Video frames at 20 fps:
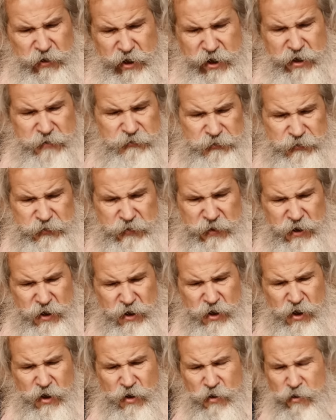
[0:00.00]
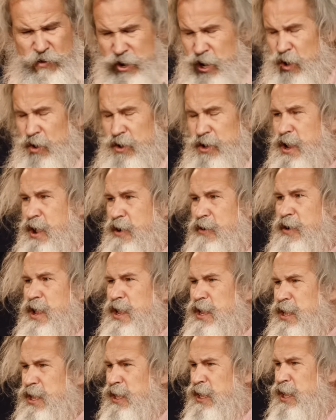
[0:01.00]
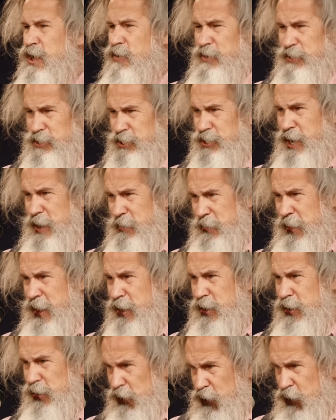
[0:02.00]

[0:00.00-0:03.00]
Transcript: Um, now, what's your name again?